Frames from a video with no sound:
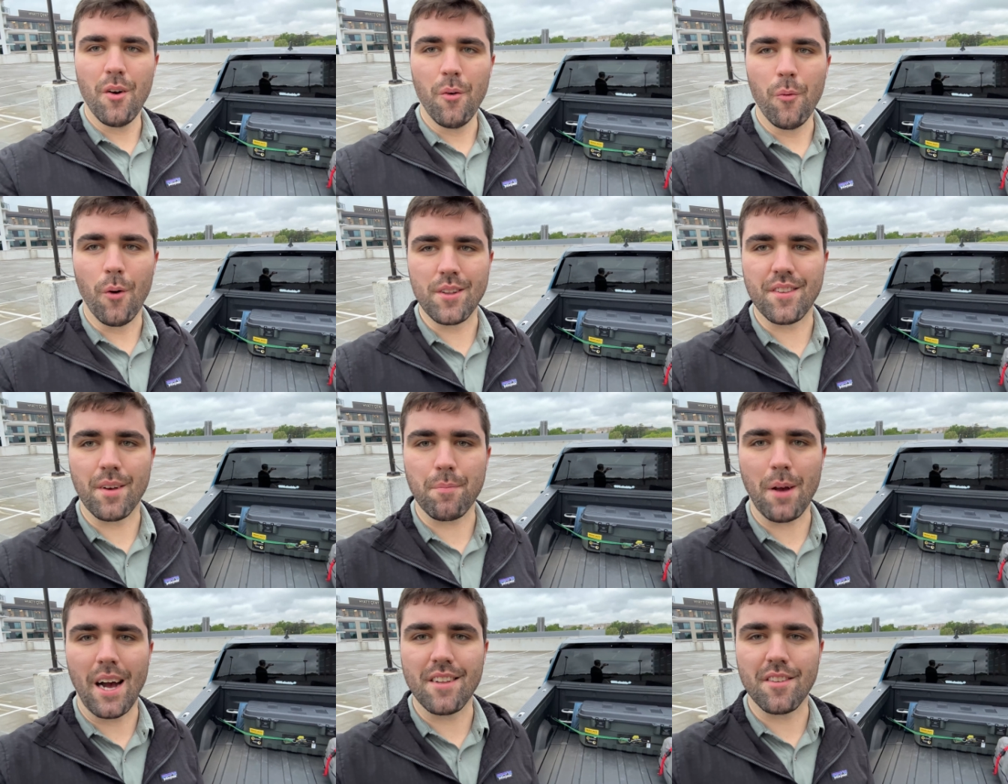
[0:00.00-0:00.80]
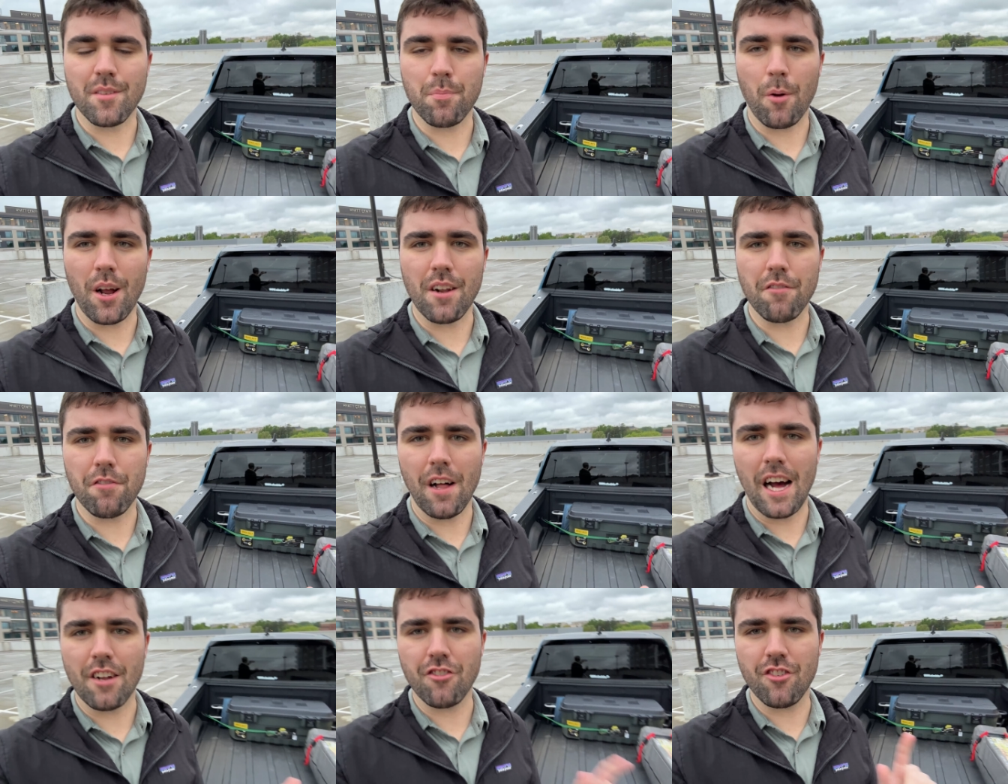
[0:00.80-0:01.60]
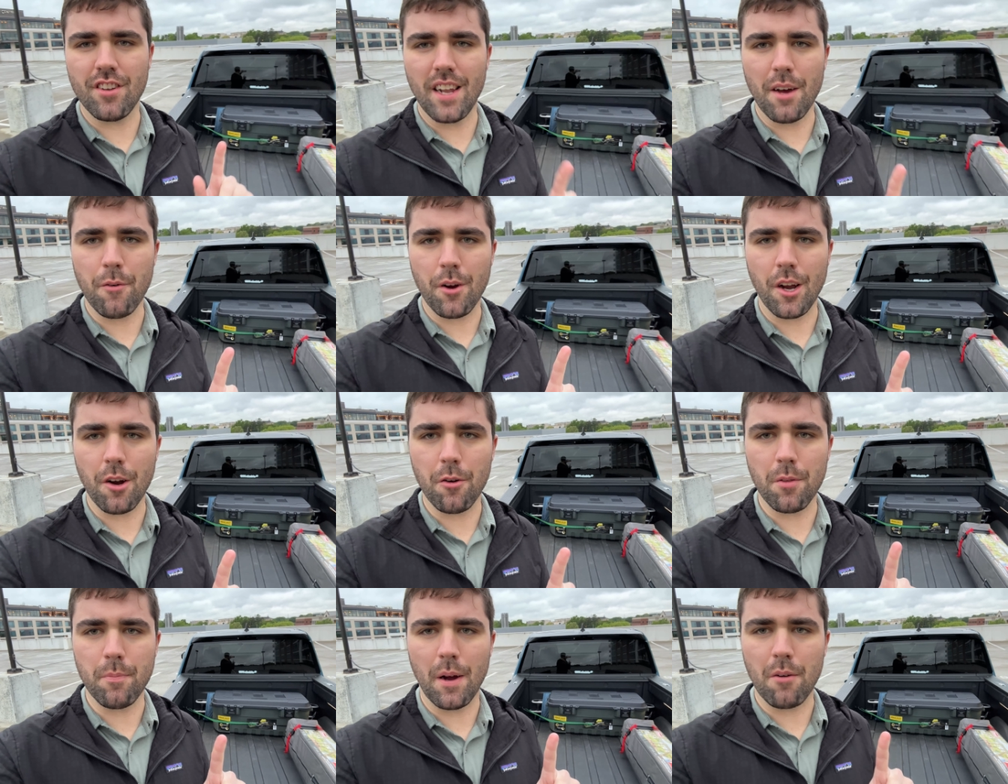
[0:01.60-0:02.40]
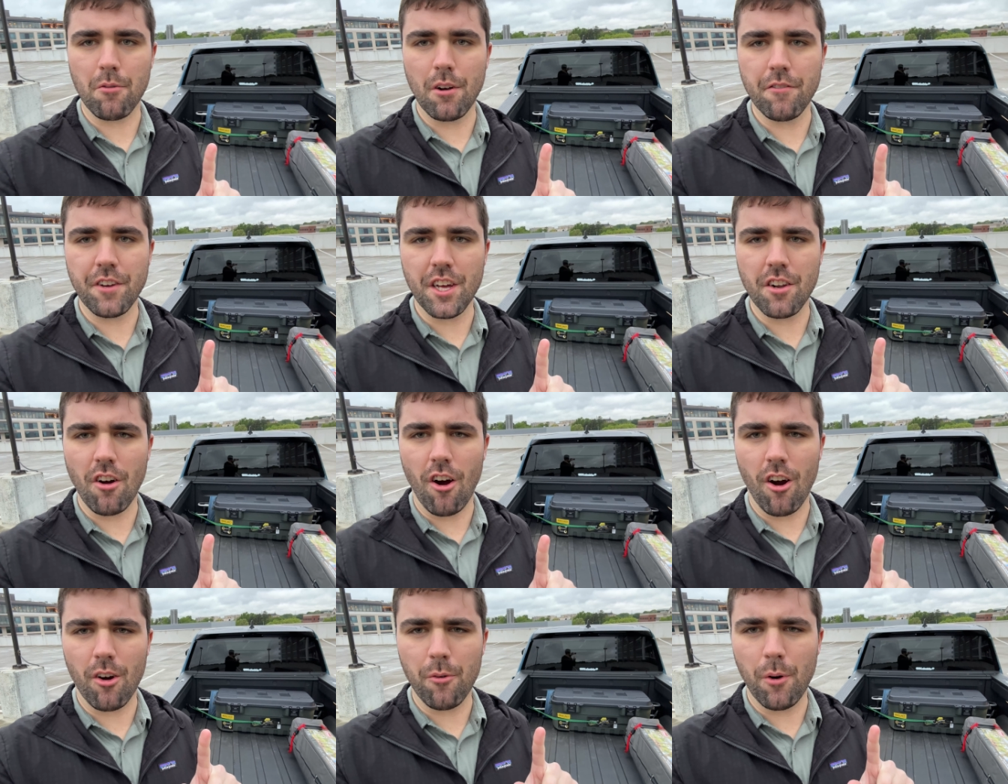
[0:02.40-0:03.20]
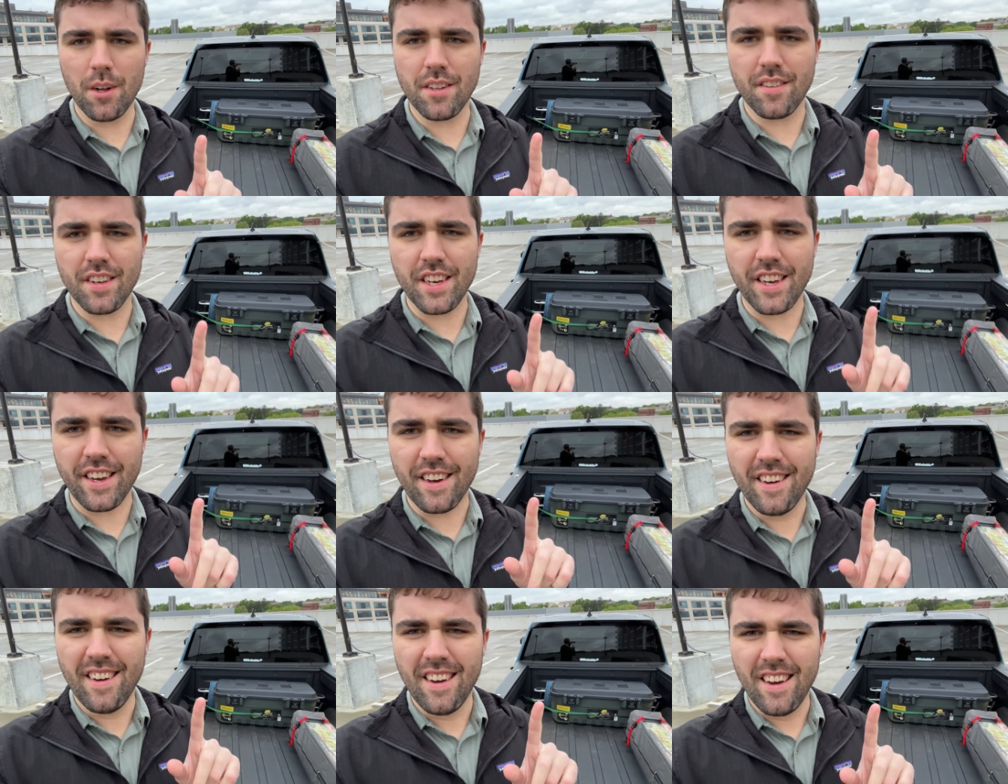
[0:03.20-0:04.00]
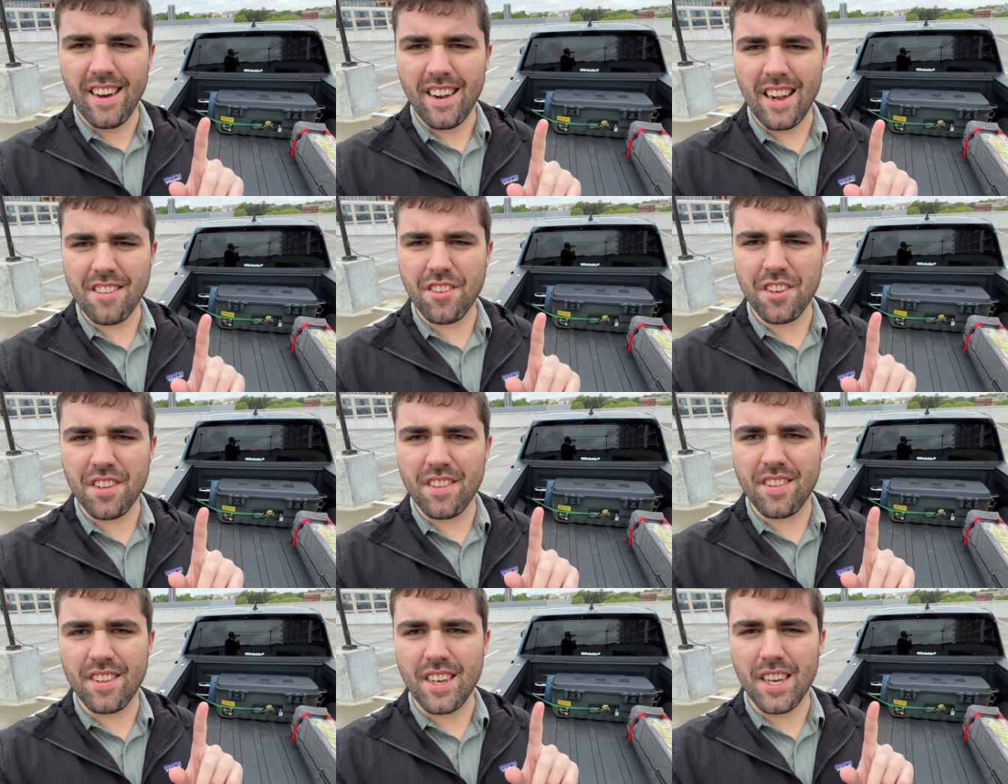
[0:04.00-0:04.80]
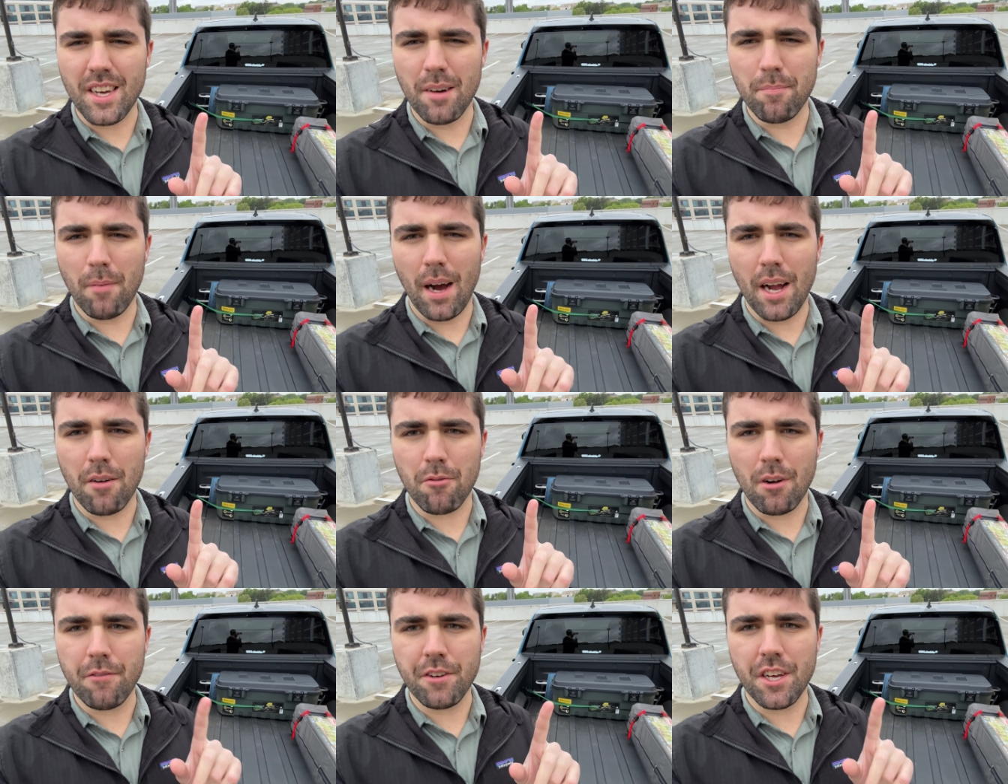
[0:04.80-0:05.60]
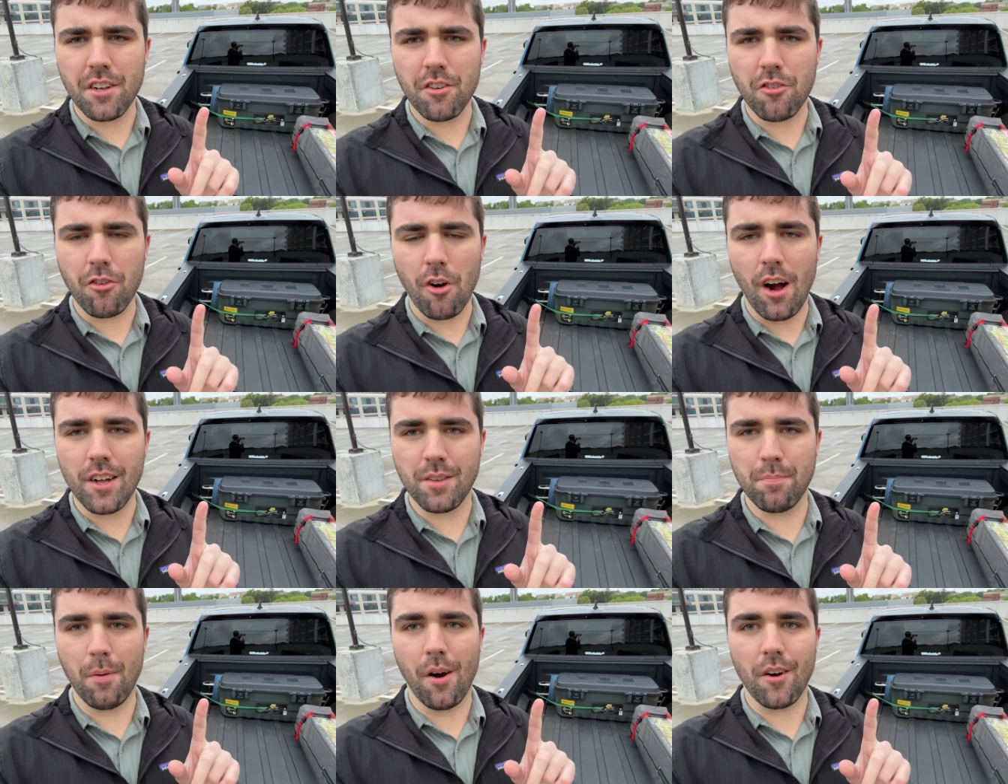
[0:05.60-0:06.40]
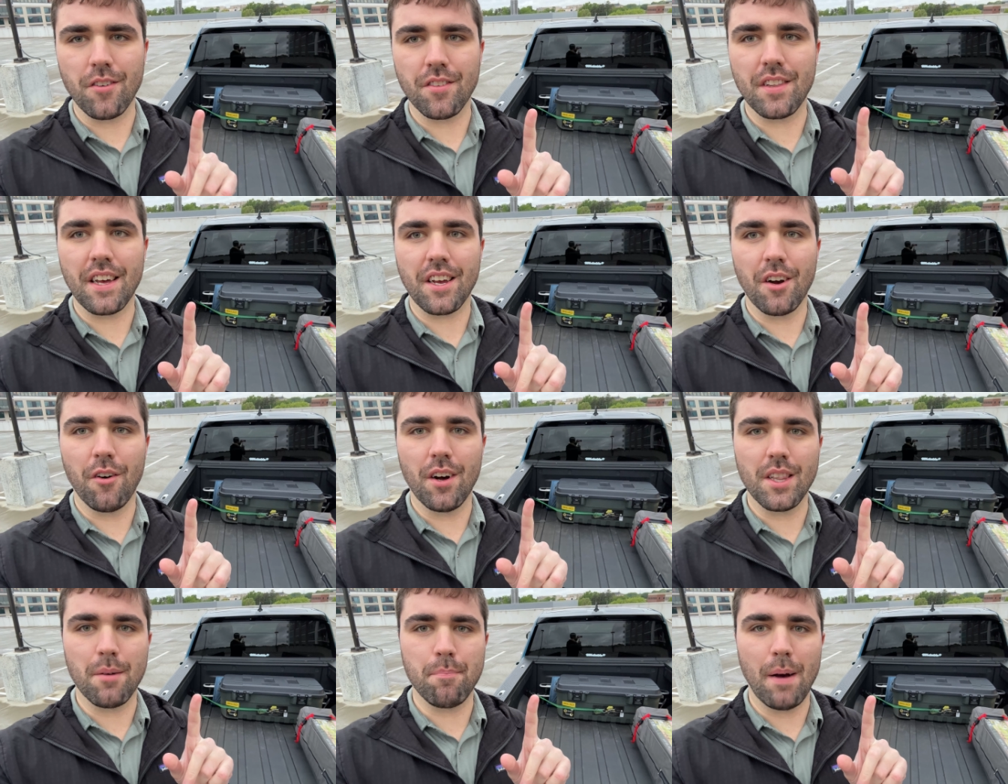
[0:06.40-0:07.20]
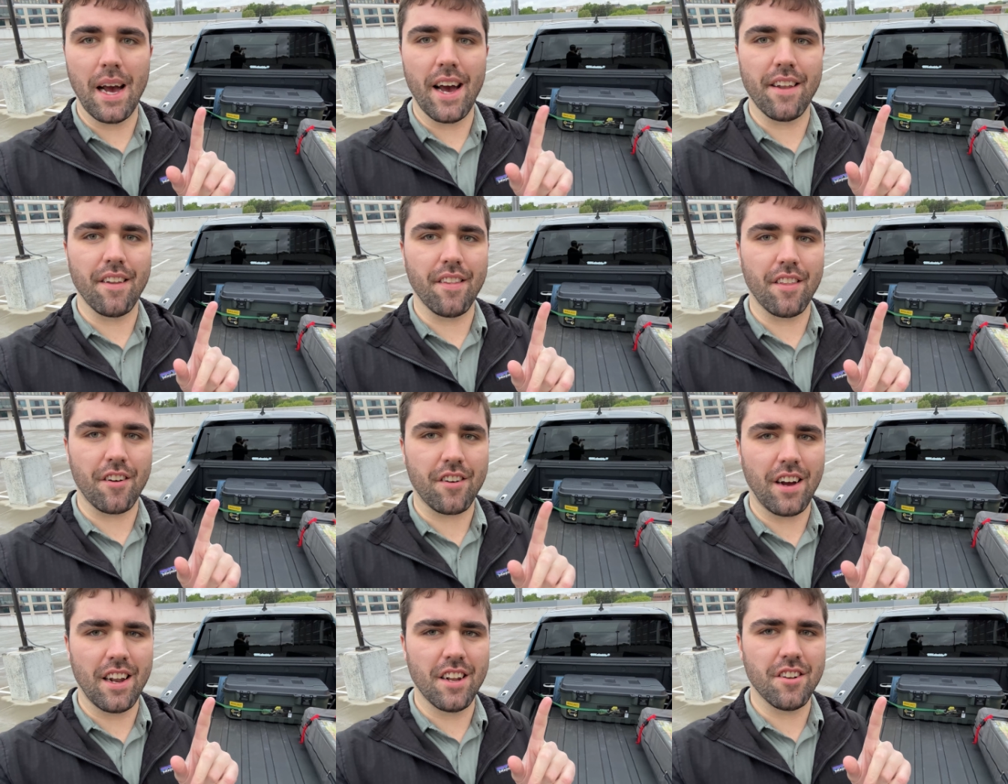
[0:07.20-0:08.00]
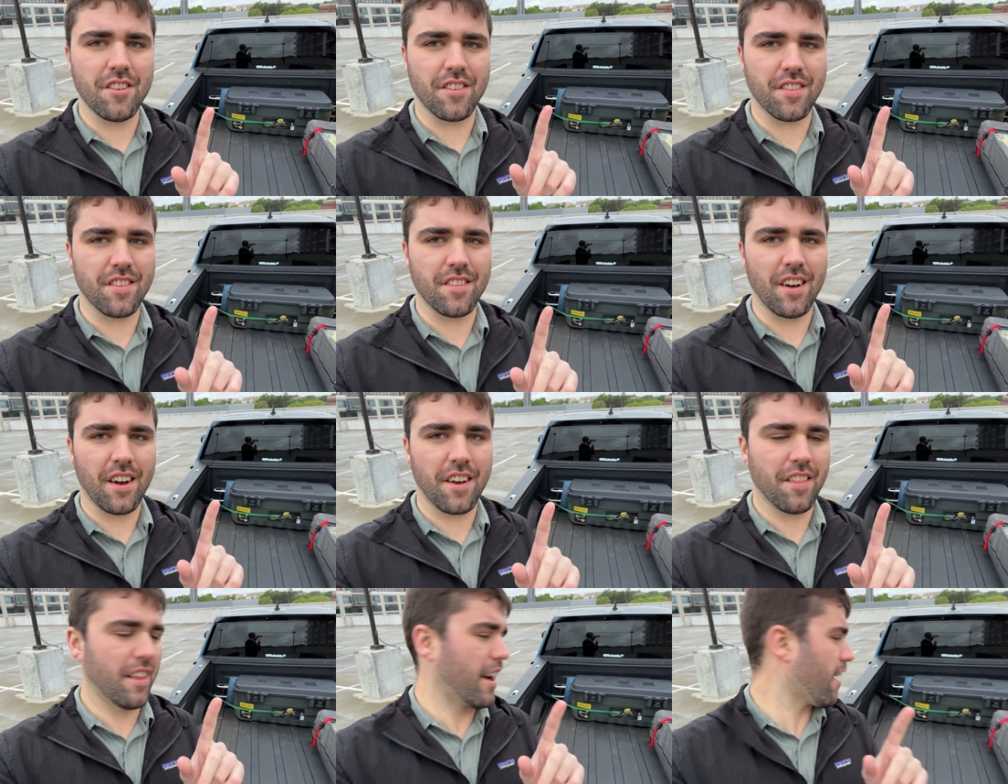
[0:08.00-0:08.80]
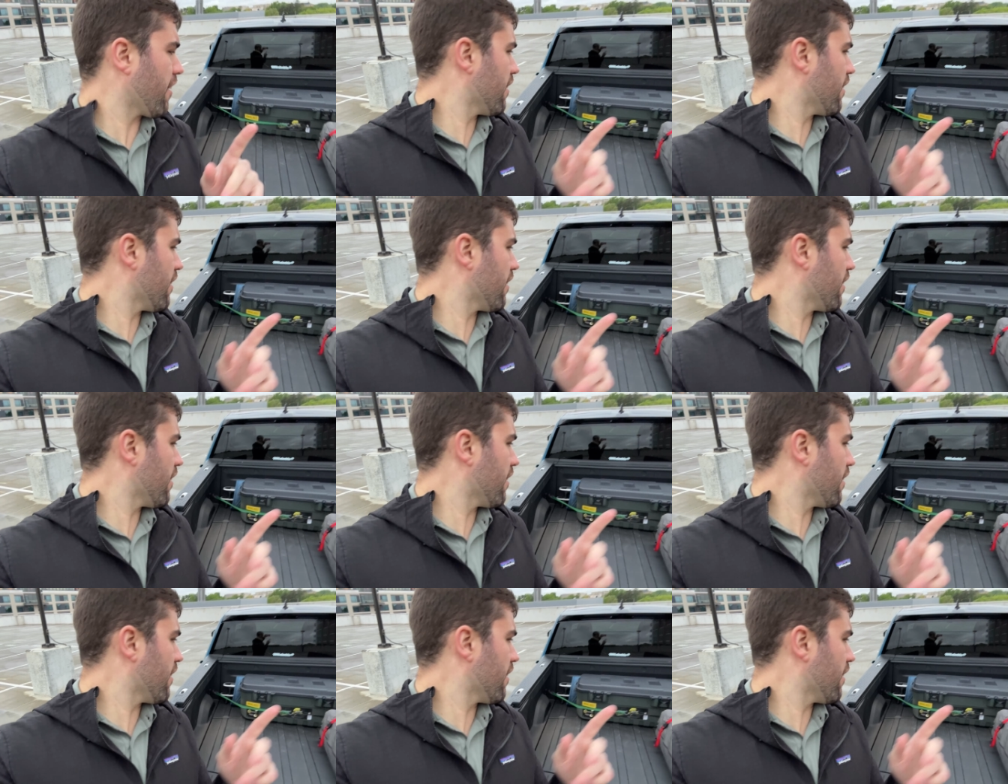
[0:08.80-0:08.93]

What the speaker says: What's up, guys? It's Brandon Flash. Today we're here with my Rivian R1T, and as you can see, my Rivian Crossbars that go on the bed, they're kind of just stuck there.